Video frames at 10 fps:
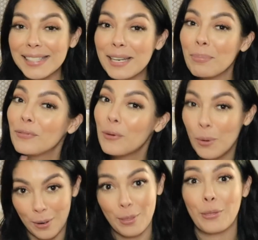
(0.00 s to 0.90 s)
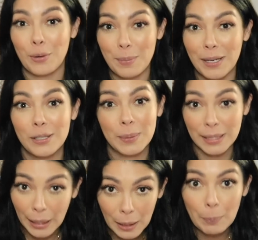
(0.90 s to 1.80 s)
seen it before the three minutes was
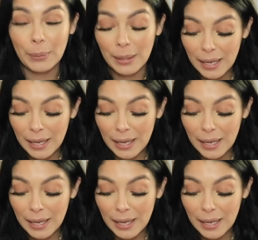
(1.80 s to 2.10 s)
up